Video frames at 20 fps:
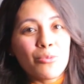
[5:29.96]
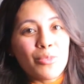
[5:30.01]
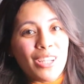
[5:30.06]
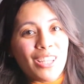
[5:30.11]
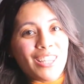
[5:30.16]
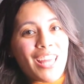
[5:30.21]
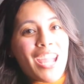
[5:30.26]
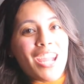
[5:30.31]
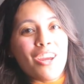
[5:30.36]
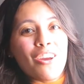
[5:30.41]

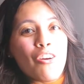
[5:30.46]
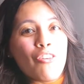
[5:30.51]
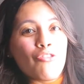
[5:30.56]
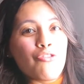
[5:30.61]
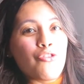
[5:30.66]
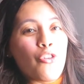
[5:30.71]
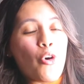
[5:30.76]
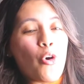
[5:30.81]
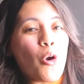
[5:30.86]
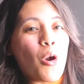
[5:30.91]
ring light
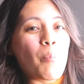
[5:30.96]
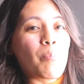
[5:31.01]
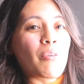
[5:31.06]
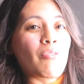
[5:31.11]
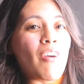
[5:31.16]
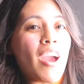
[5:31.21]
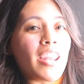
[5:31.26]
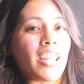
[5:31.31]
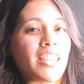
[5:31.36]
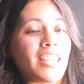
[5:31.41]
for
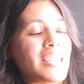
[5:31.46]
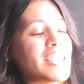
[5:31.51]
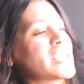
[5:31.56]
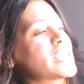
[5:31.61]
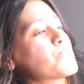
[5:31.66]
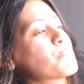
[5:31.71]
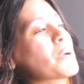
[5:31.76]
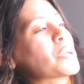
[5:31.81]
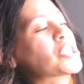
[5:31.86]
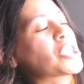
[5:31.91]
providing these
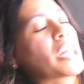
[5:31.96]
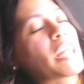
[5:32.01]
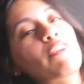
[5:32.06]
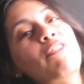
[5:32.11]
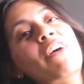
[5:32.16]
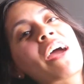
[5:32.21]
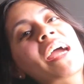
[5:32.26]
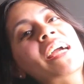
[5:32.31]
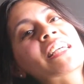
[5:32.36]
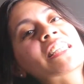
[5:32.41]
special
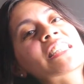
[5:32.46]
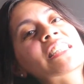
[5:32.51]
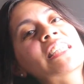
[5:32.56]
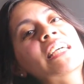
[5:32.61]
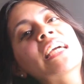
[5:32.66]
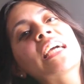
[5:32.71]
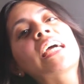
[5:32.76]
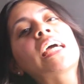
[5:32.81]
effects